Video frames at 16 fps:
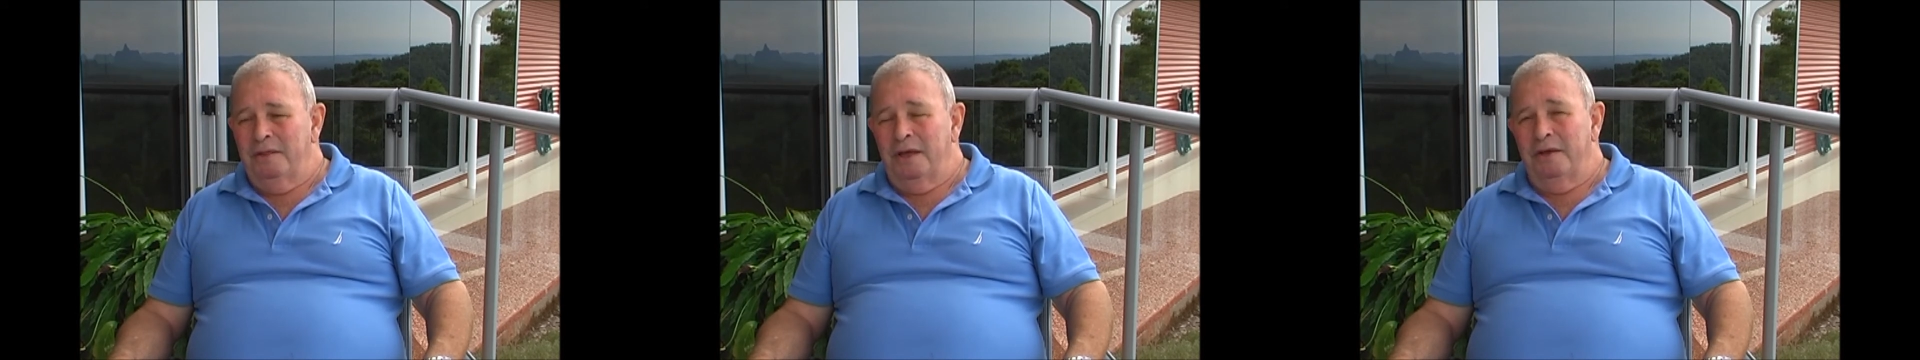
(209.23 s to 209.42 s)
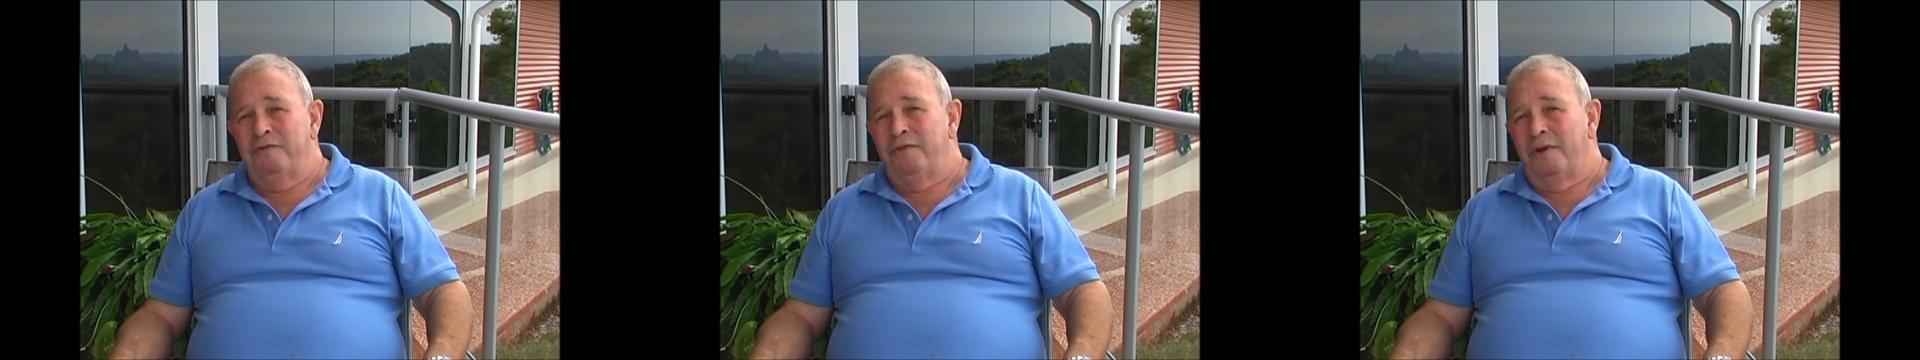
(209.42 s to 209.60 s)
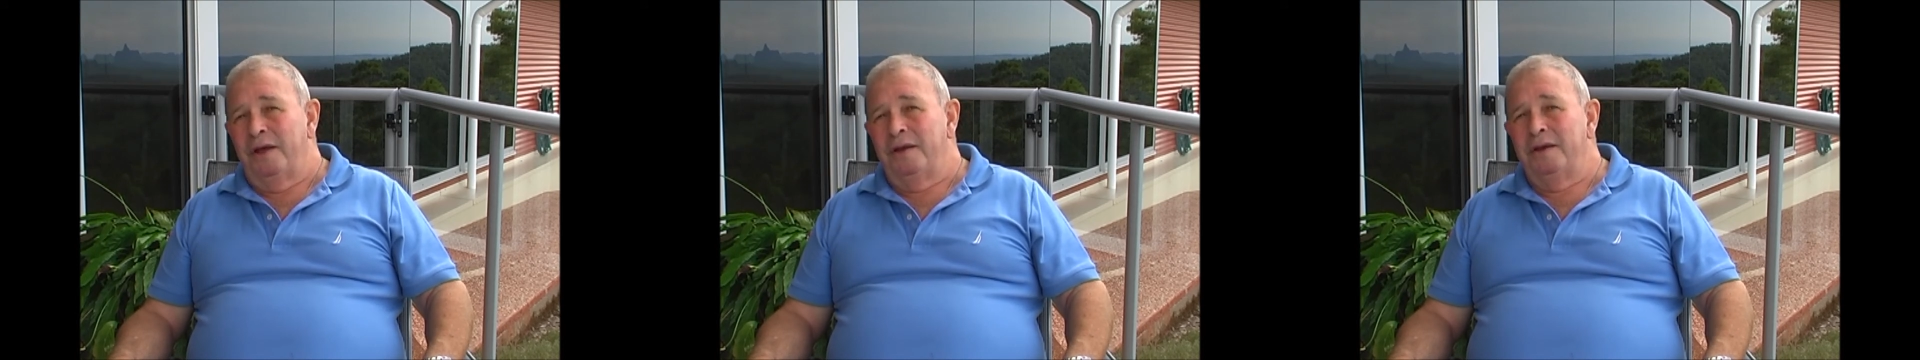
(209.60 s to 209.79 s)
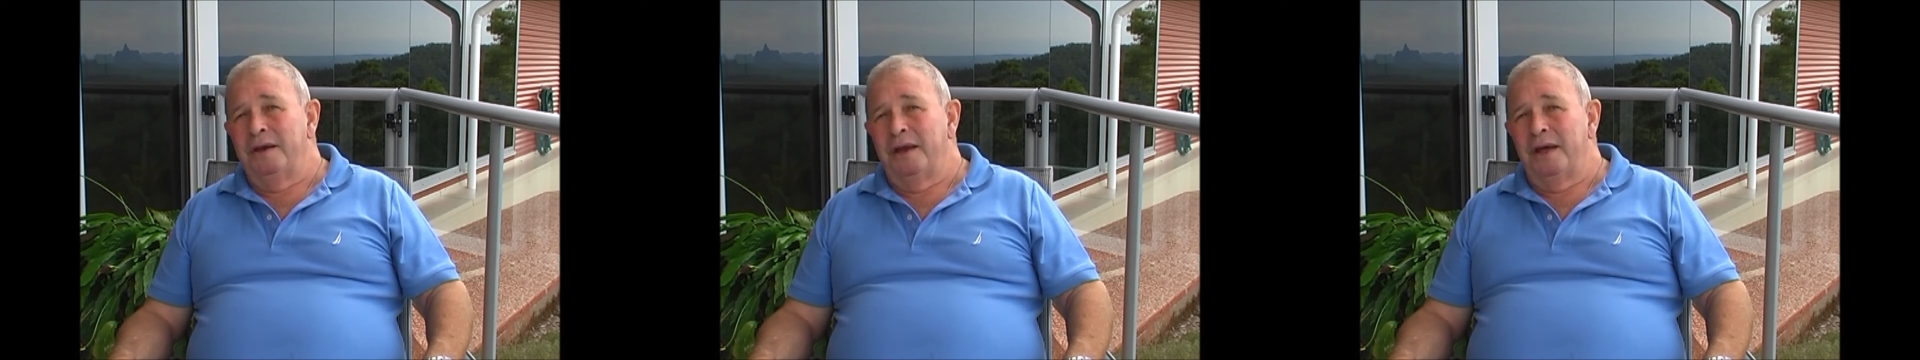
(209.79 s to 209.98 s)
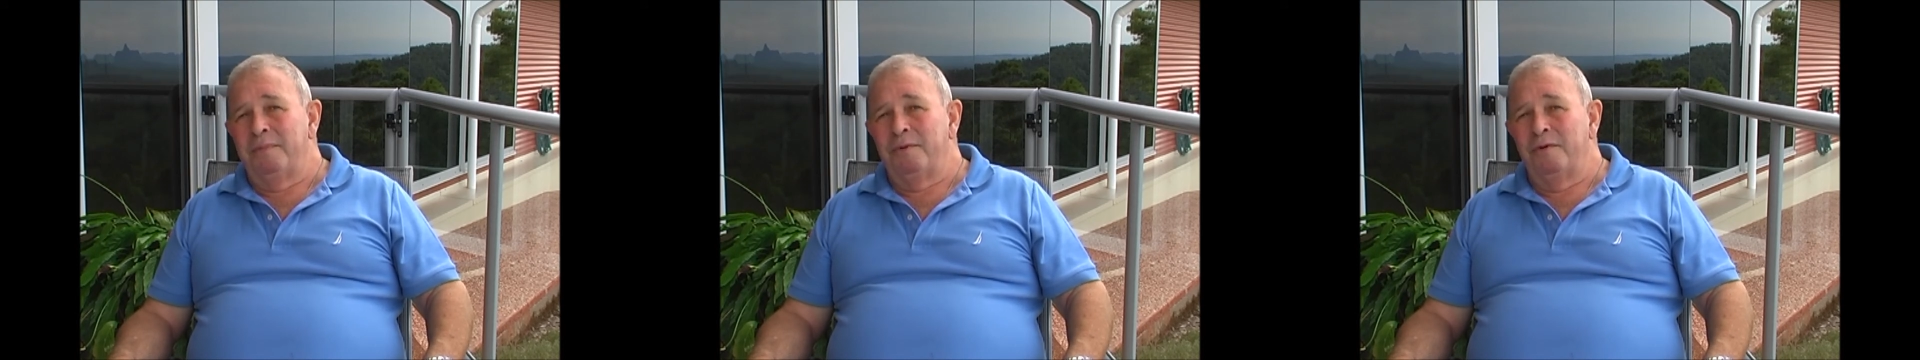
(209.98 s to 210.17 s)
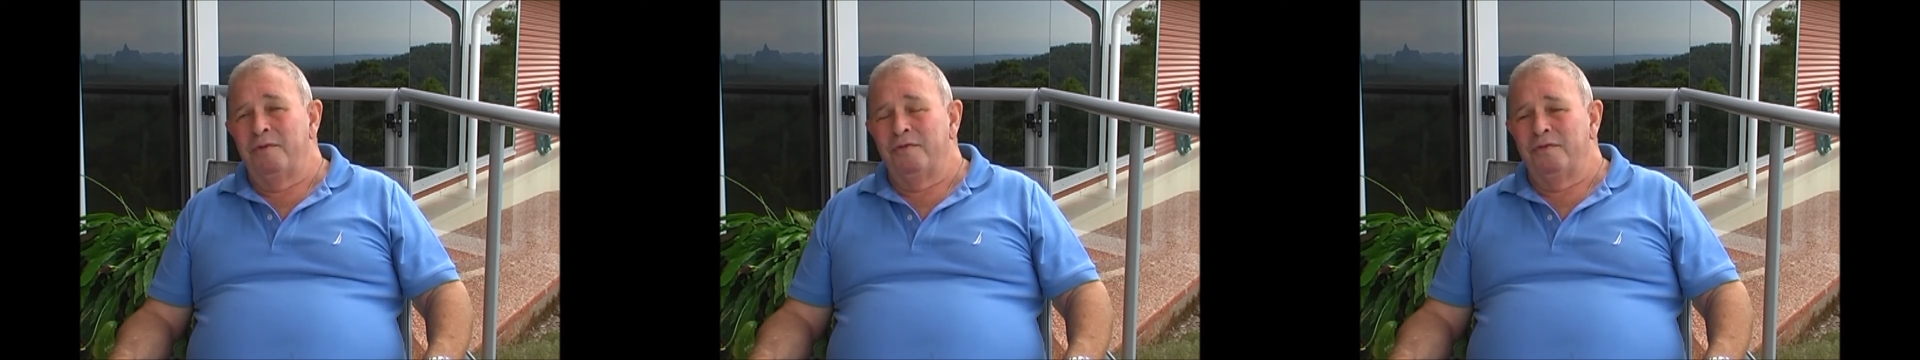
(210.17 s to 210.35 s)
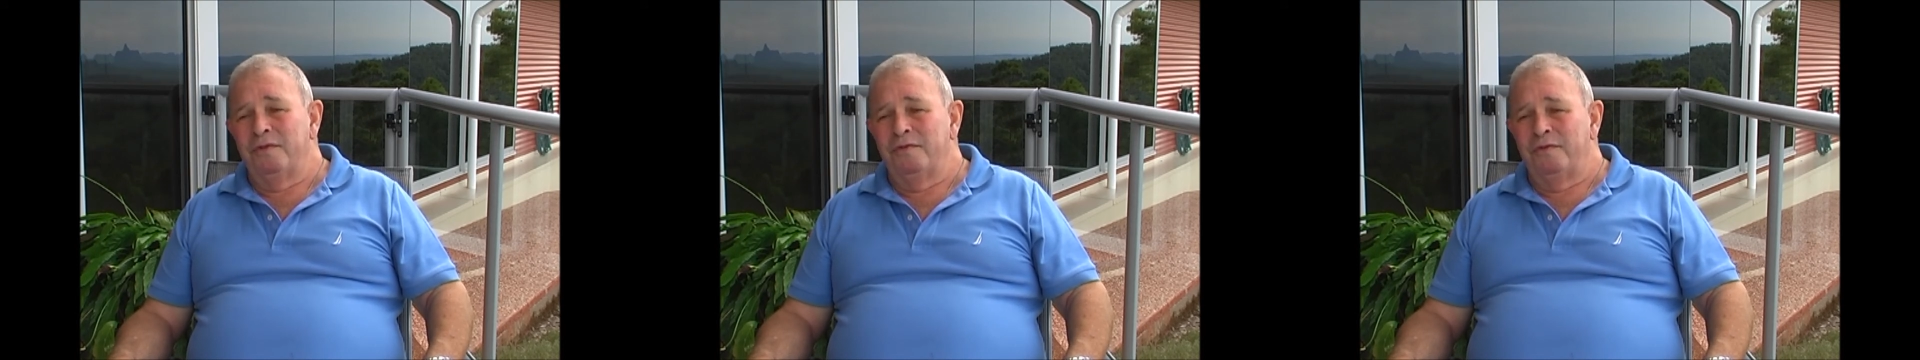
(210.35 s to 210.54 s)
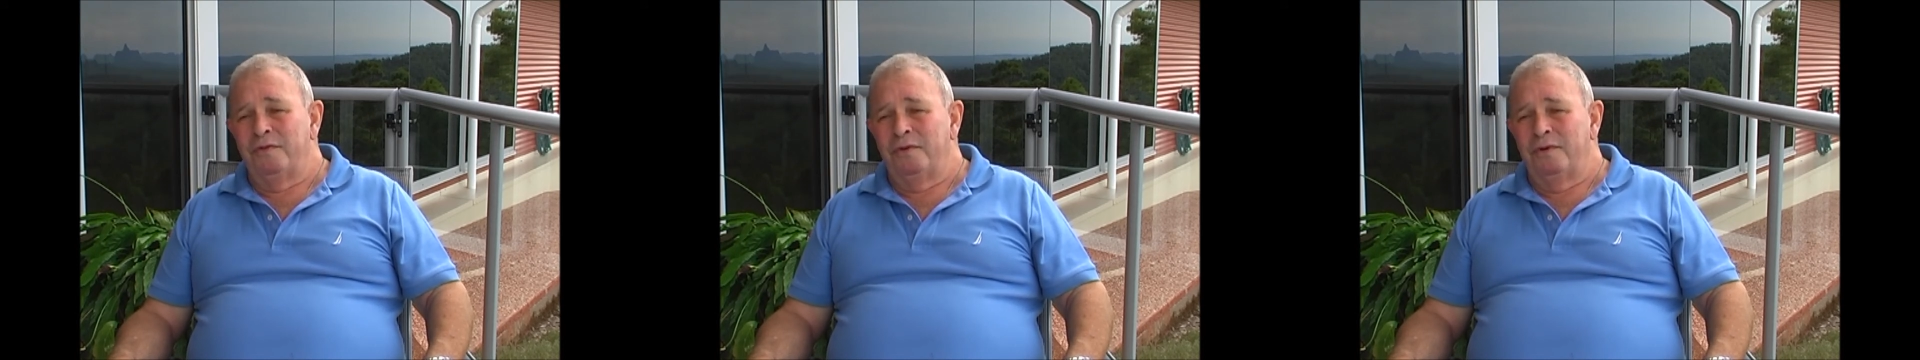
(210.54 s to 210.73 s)
They floated up off the
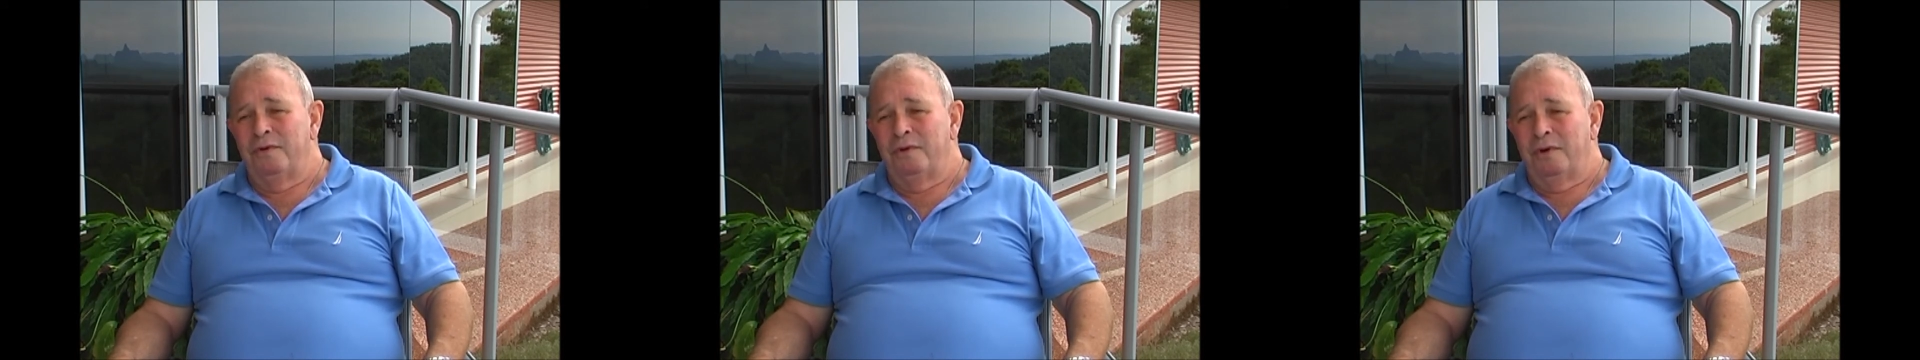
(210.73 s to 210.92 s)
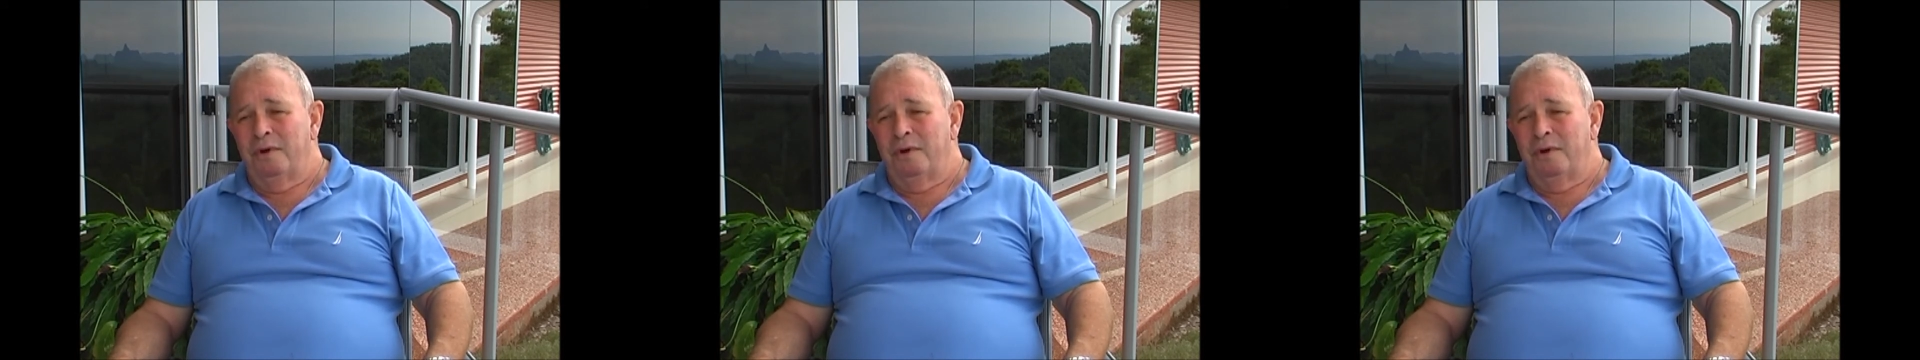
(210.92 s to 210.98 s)
floor.